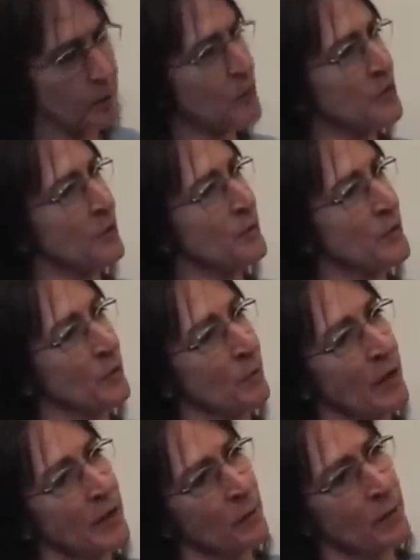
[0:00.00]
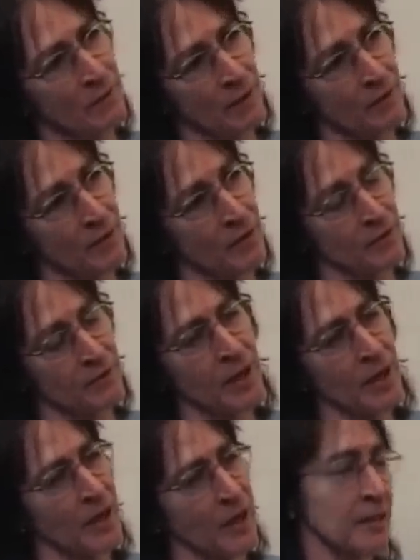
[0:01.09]
You put something in your microwave oven
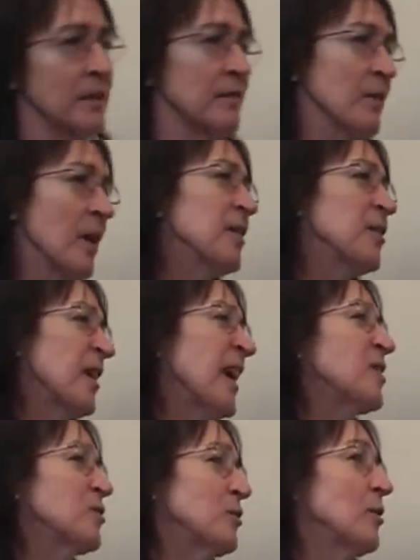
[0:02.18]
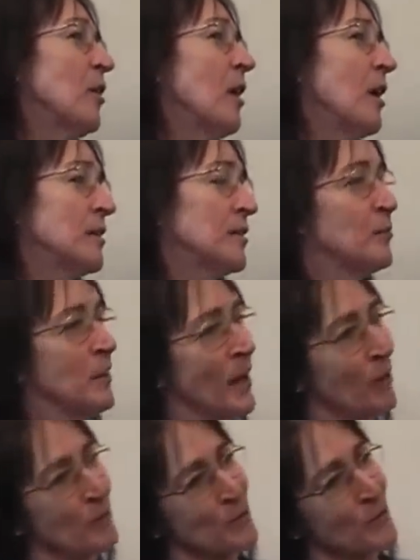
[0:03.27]
and leave it on there extra long, and see what mm
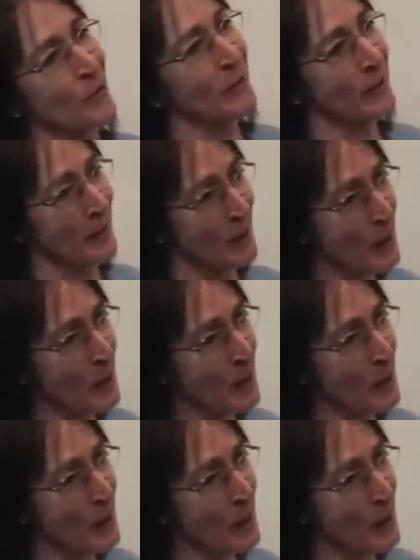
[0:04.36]
-hmm. happens to it.